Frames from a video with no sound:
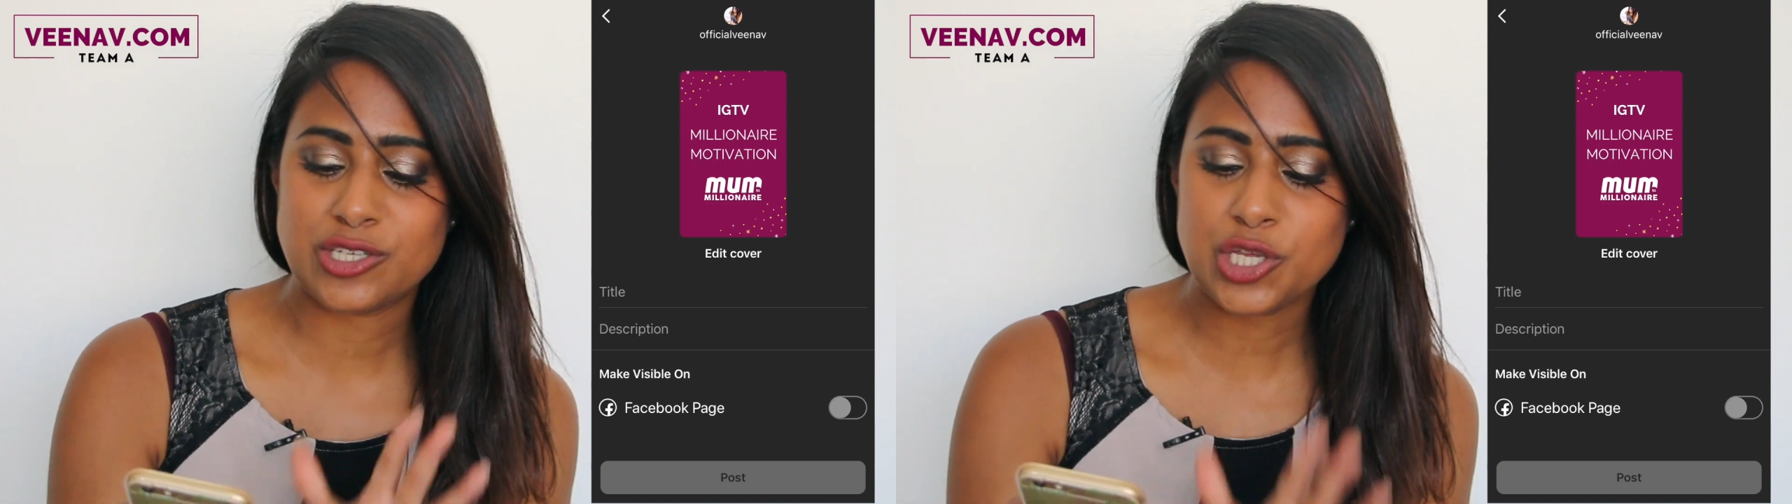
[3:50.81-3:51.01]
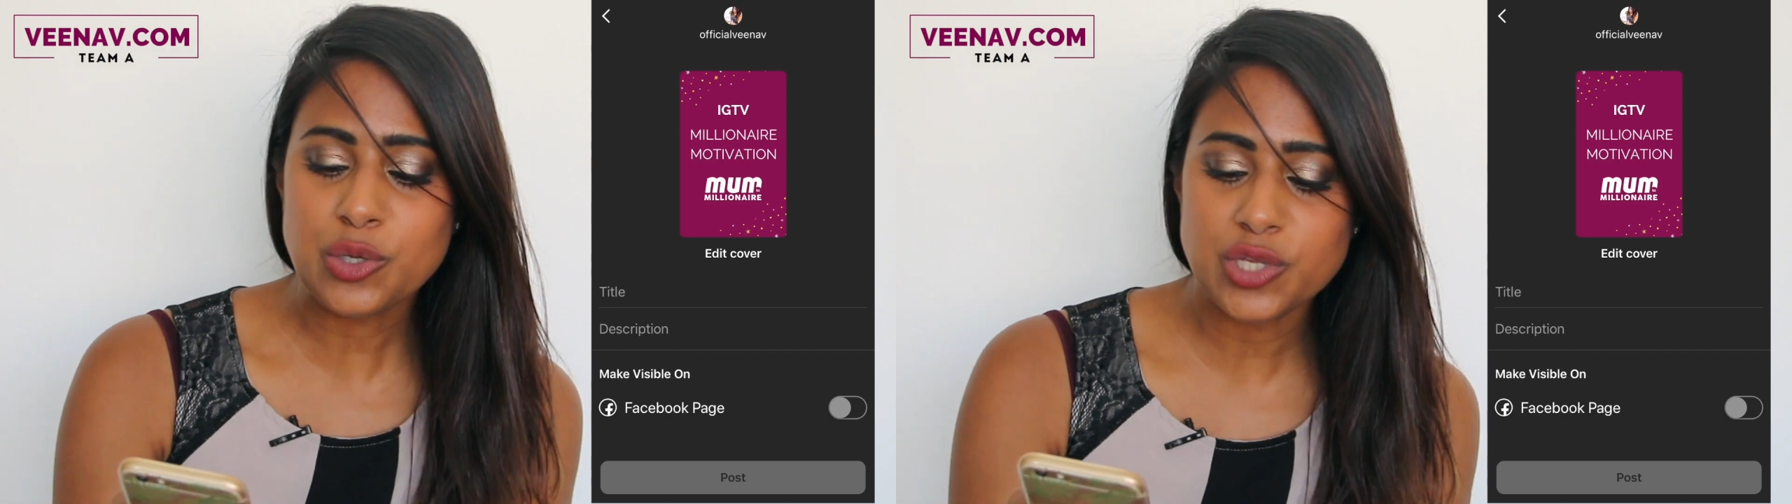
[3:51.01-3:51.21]

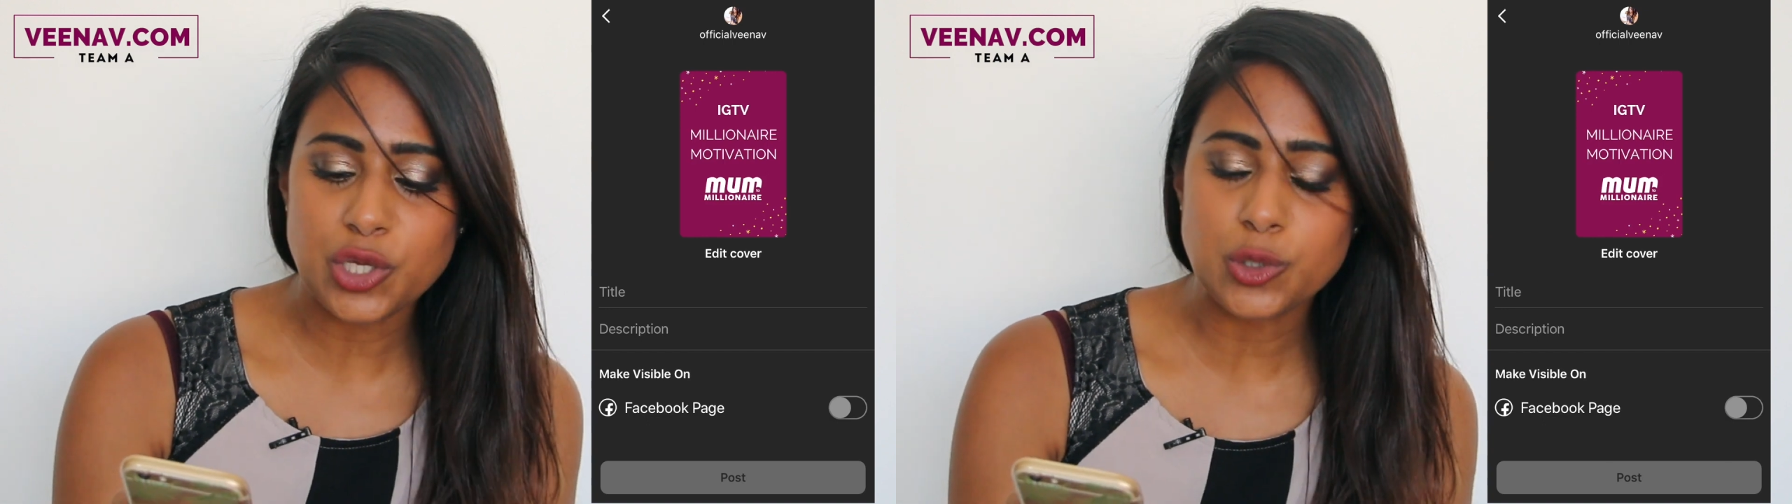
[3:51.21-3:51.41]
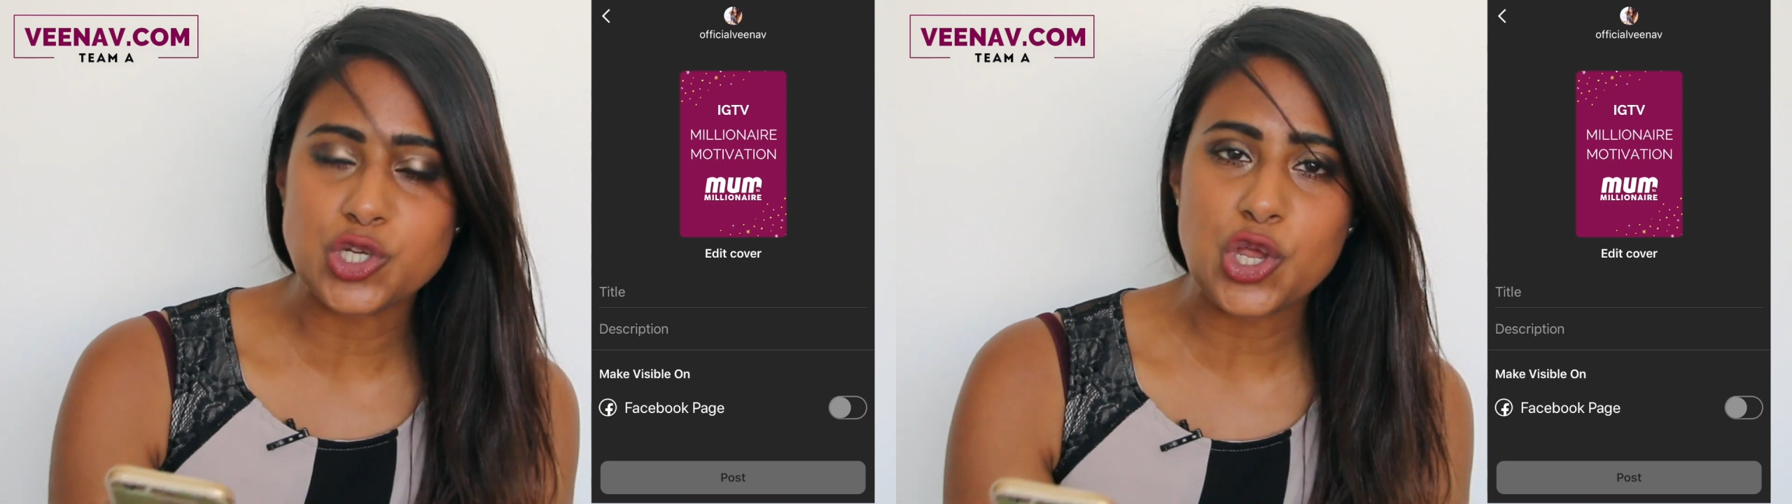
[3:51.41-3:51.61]
to
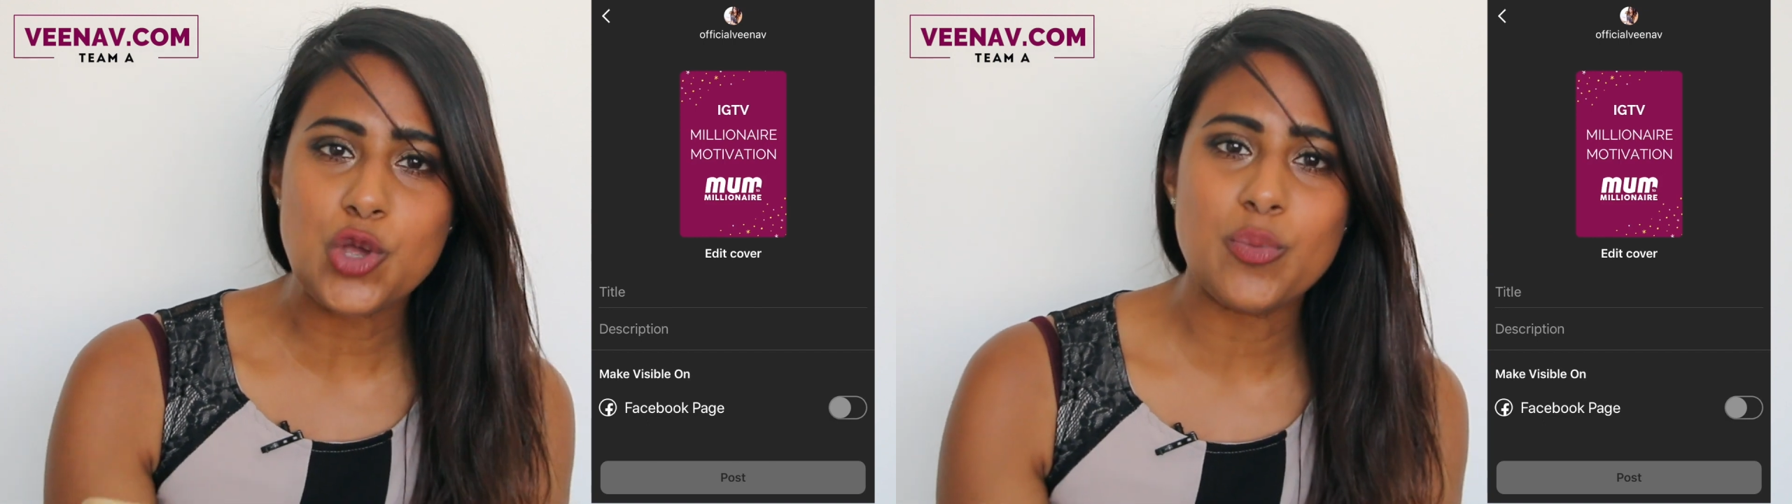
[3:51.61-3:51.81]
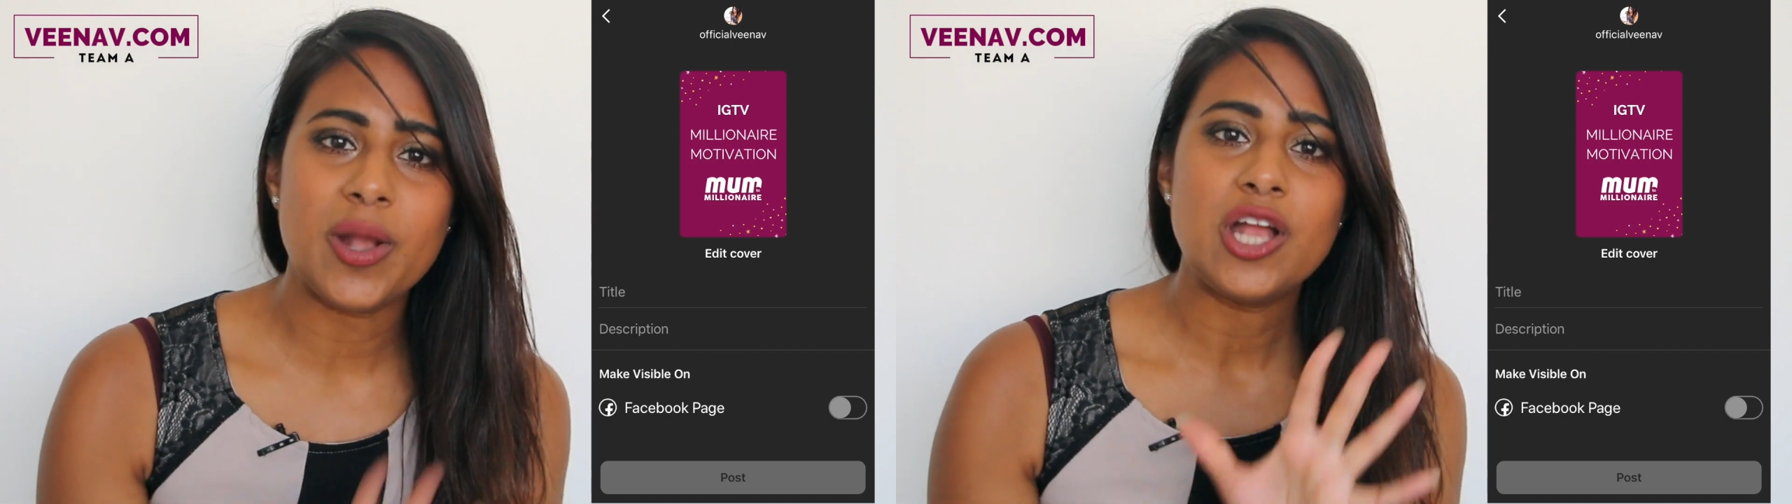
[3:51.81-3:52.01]

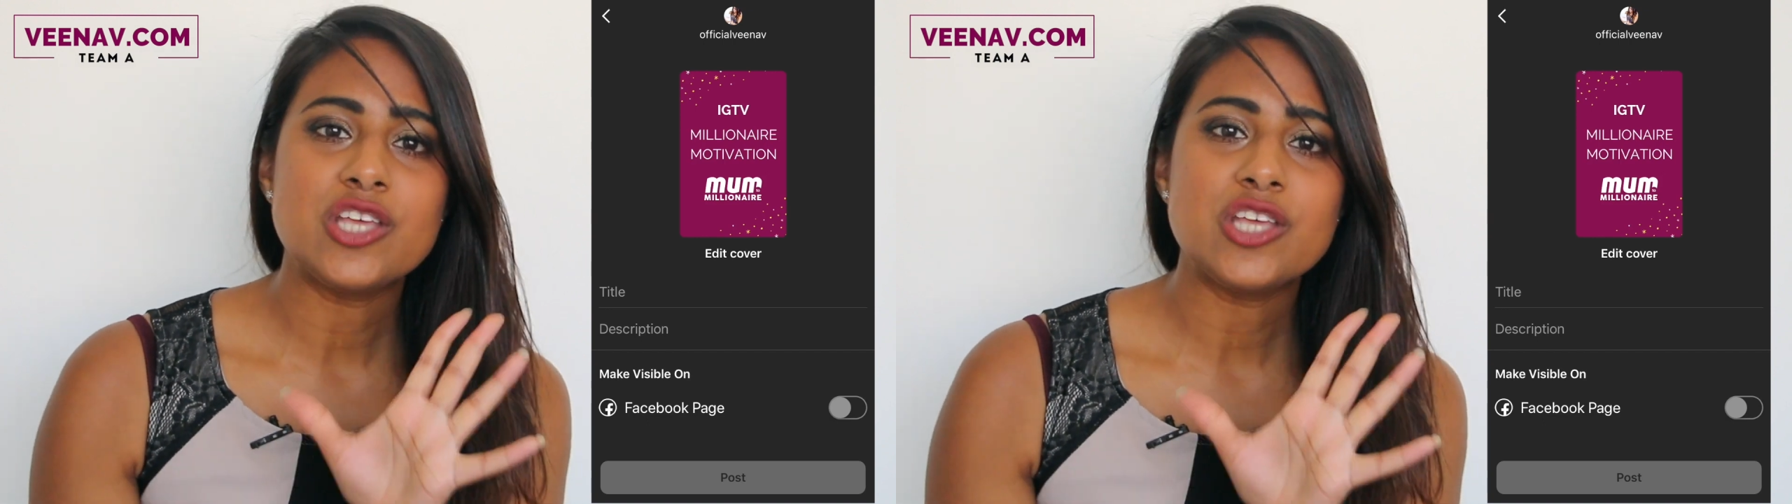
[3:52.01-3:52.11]
YouTube.